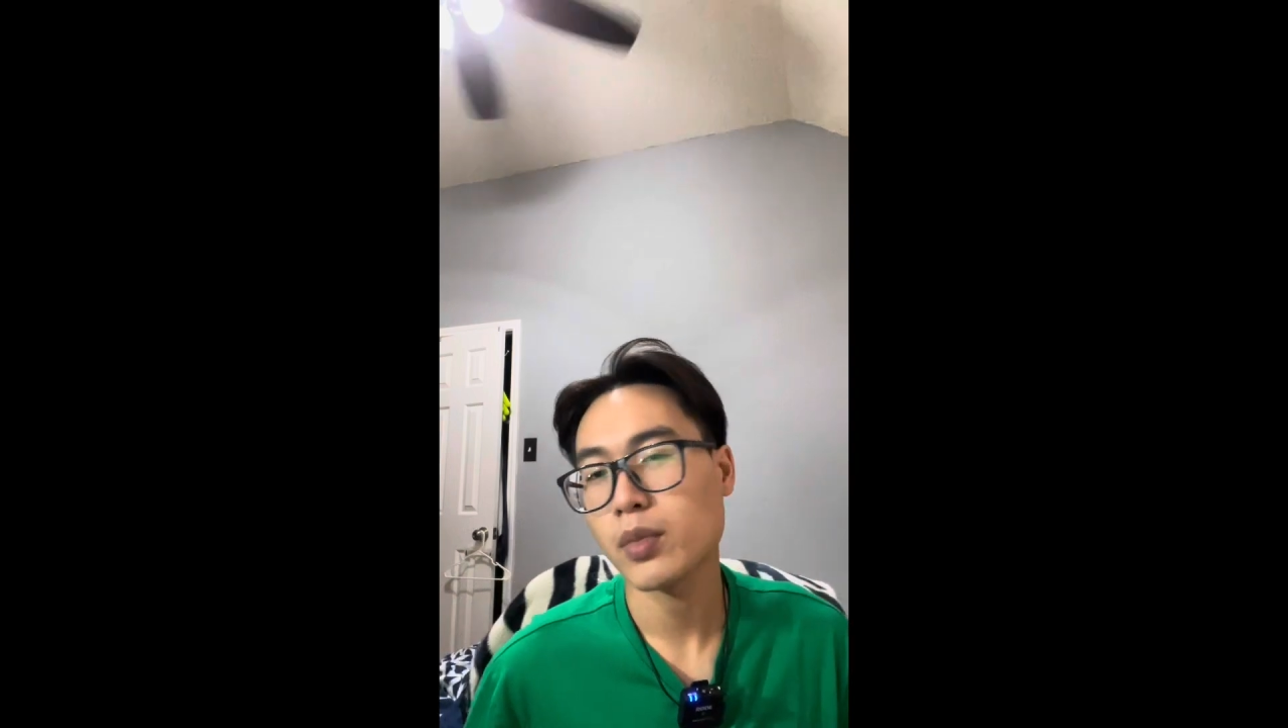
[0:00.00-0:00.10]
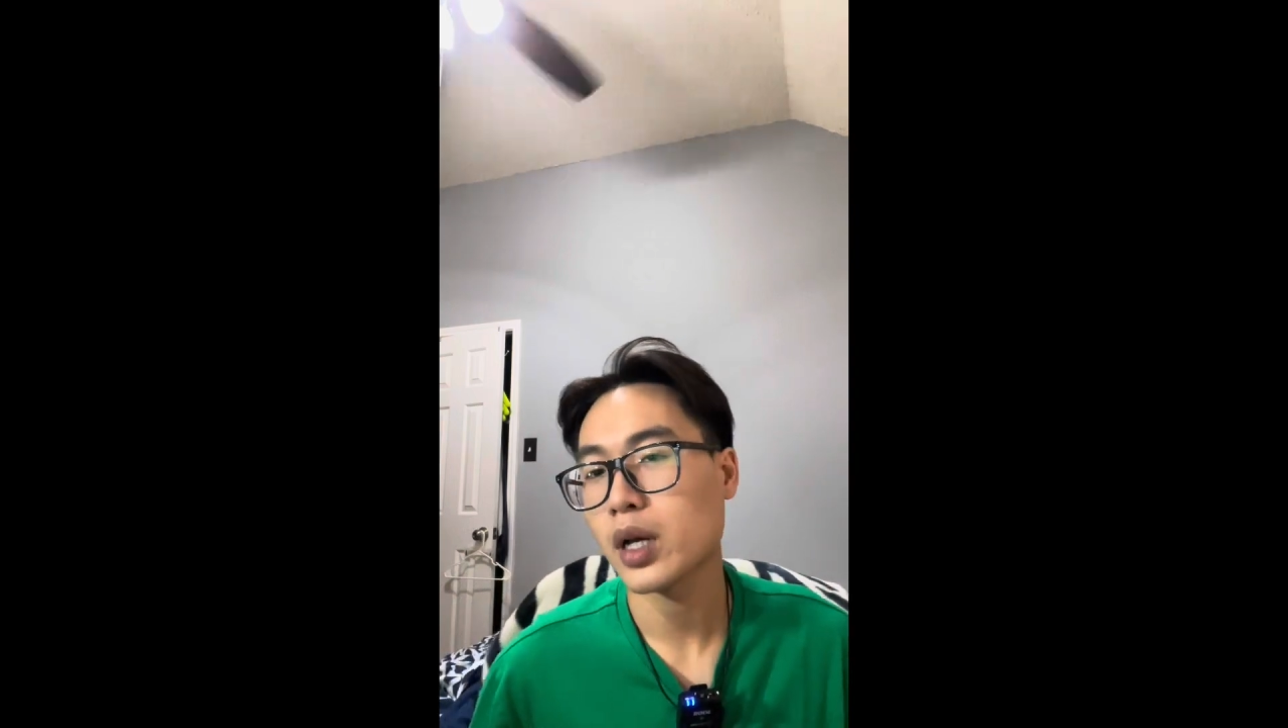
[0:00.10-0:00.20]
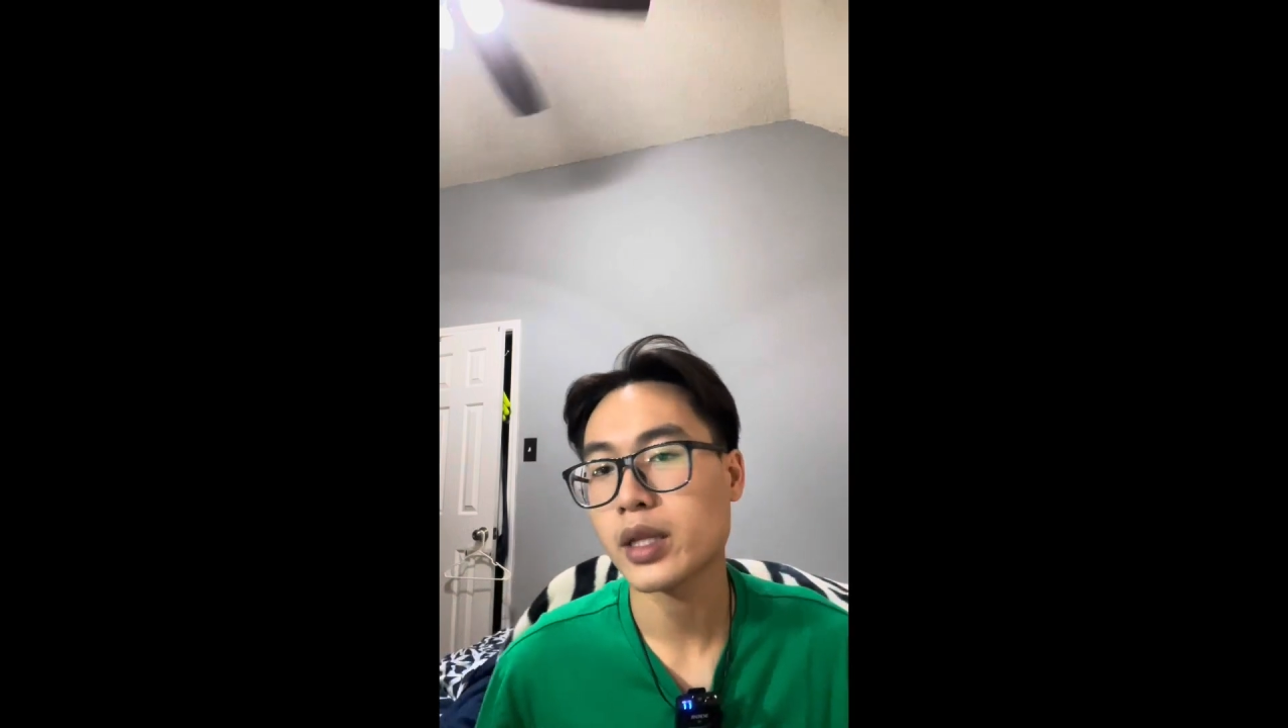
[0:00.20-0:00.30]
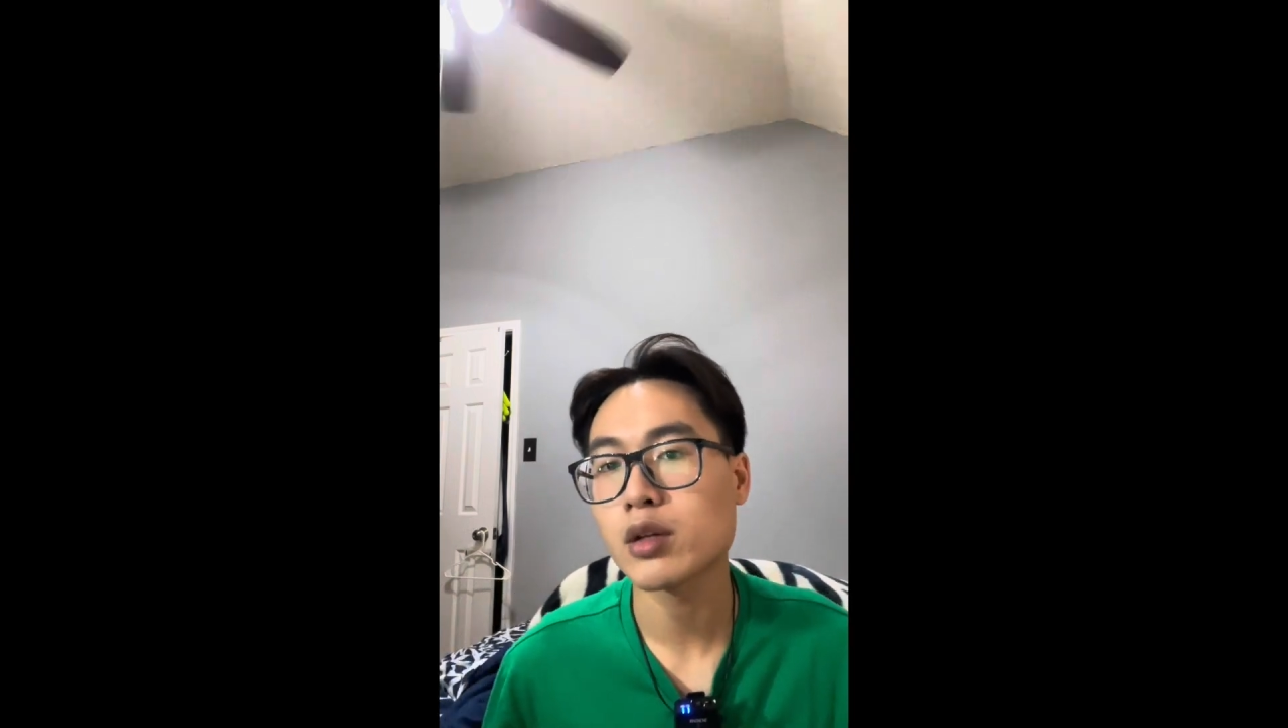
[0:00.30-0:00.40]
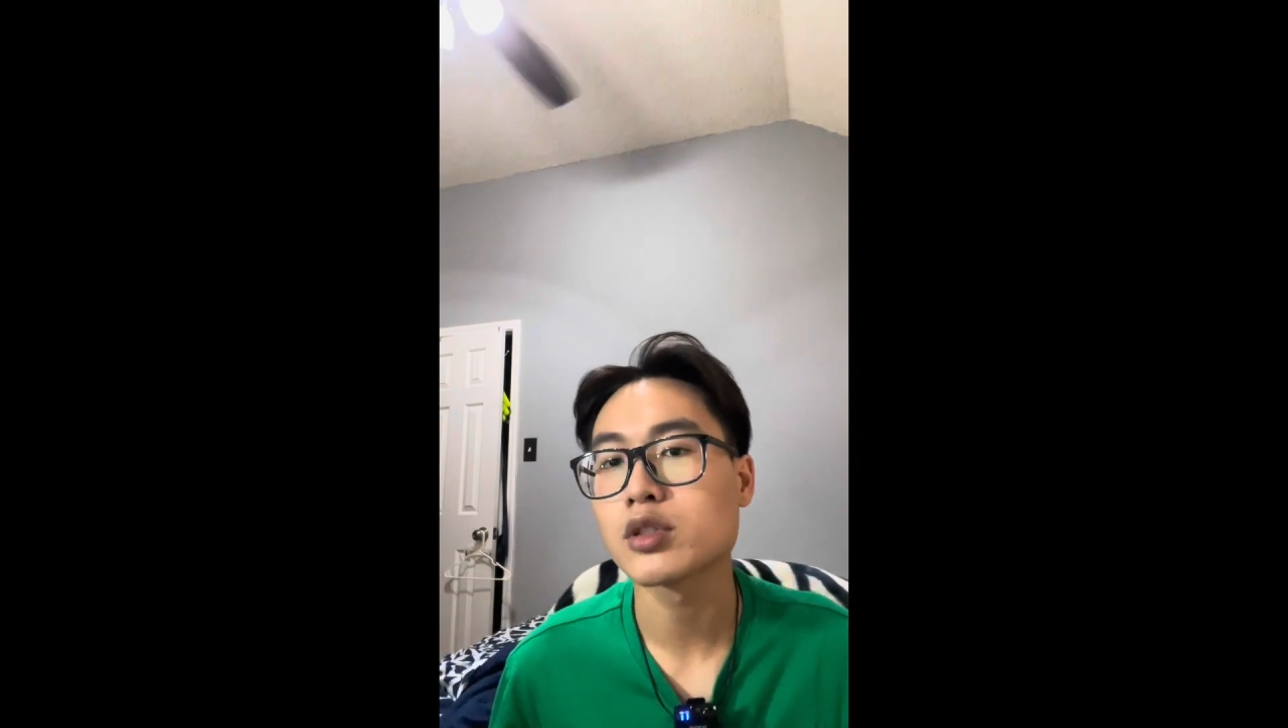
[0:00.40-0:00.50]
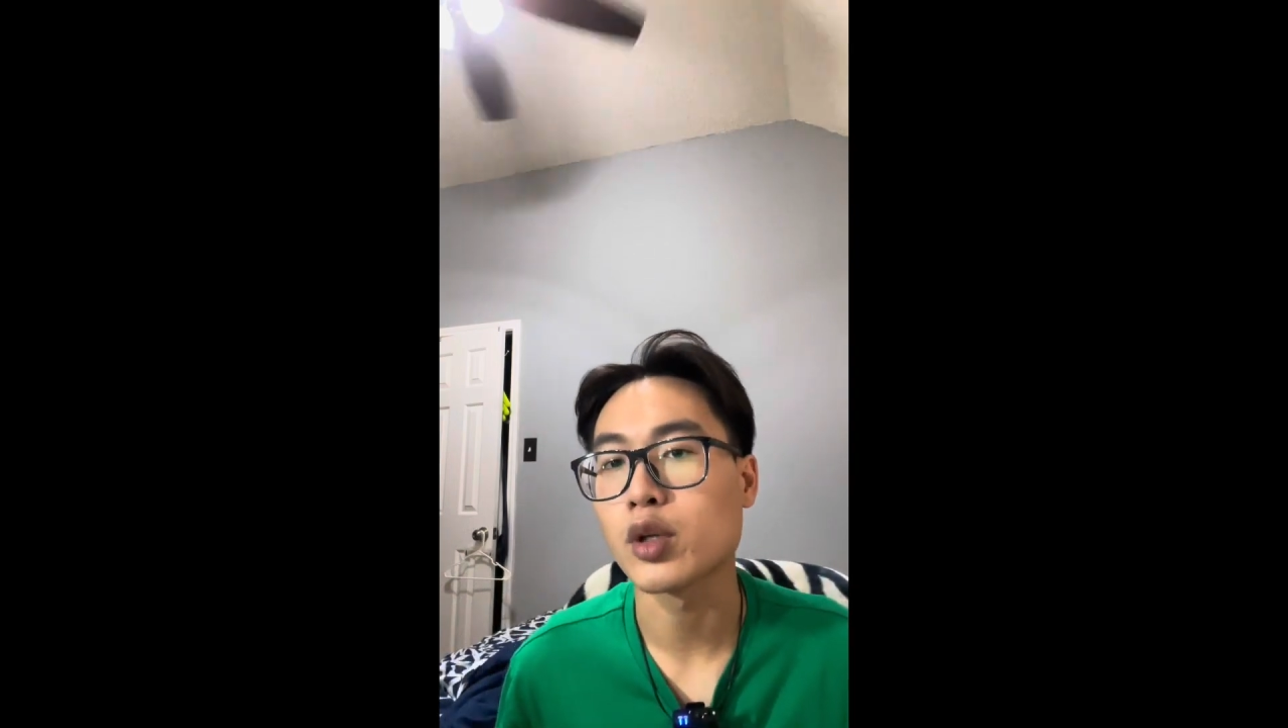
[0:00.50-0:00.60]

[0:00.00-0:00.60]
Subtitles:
I think it was a